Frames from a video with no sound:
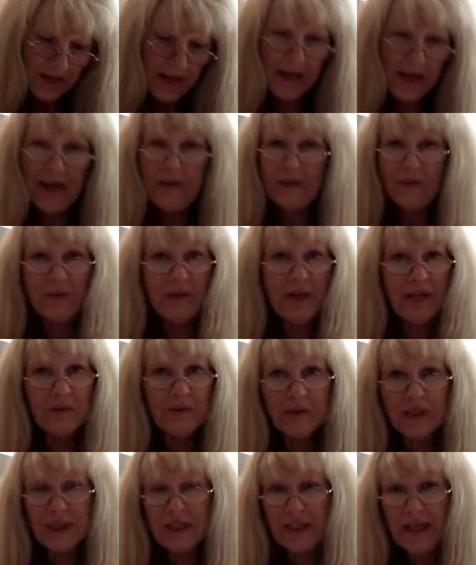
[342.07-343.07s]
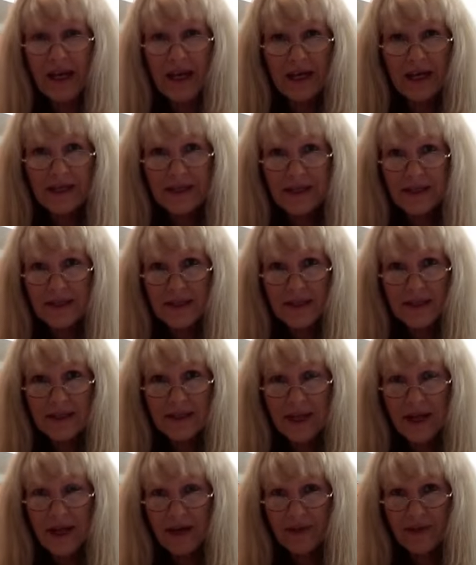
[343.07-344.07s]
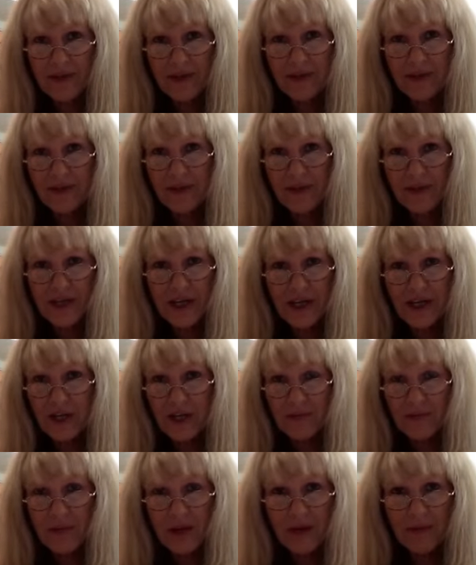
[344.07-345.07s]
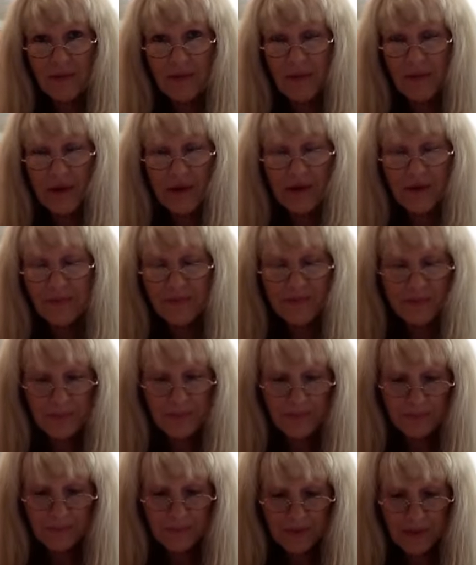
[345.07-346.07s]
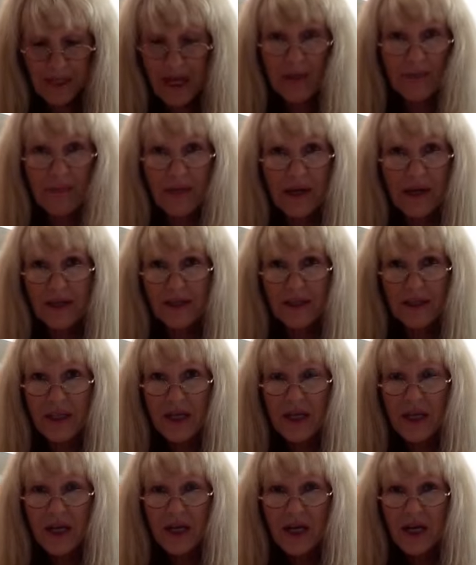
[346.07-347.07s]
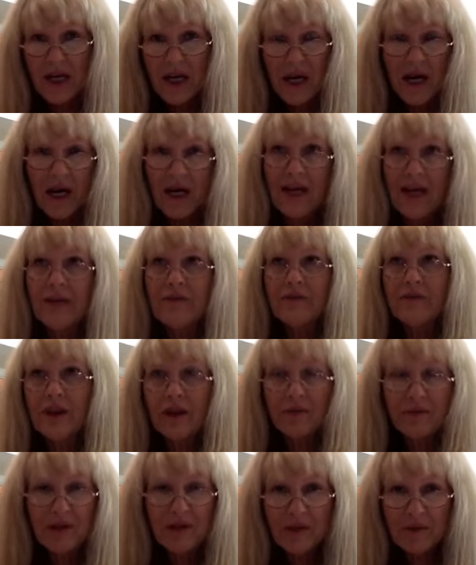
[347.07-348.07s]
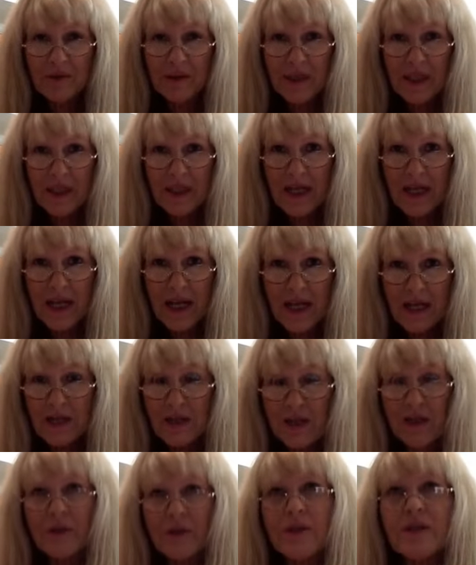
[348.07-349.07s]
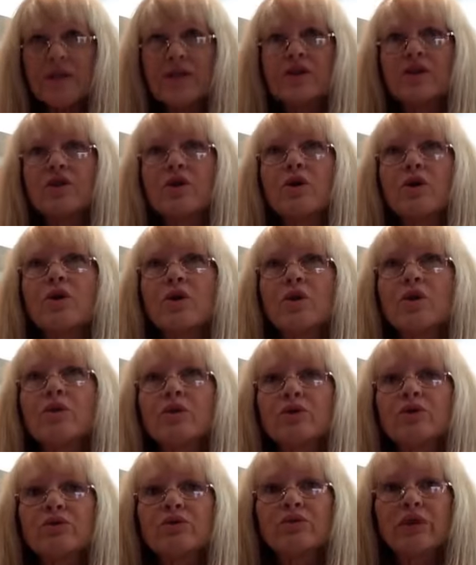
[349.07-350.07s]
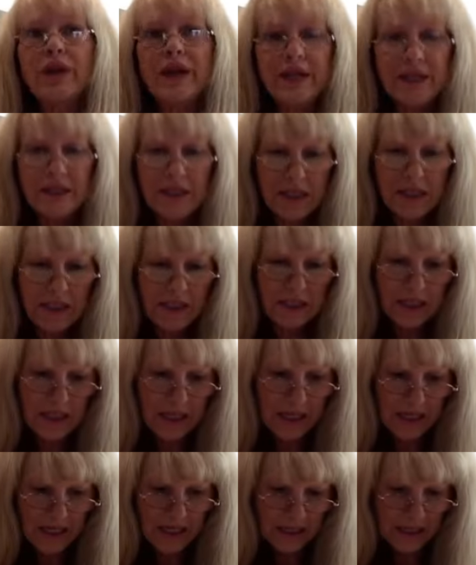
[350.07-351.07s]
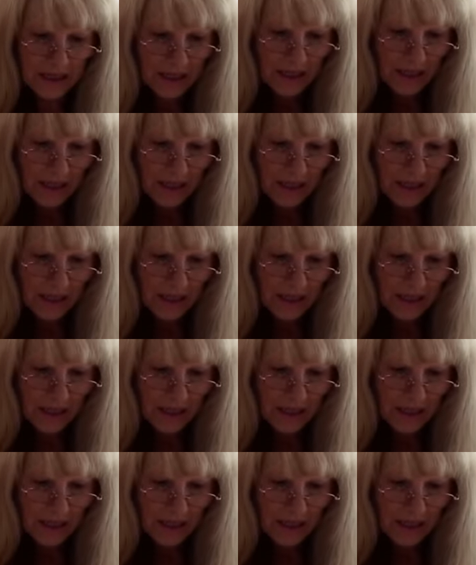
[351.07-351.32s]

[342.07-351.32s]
I haven't been able to eat eggs in 6.5 years. Since I got Lapband, I have not been able to eat an egg. So it's so great to eat an egg.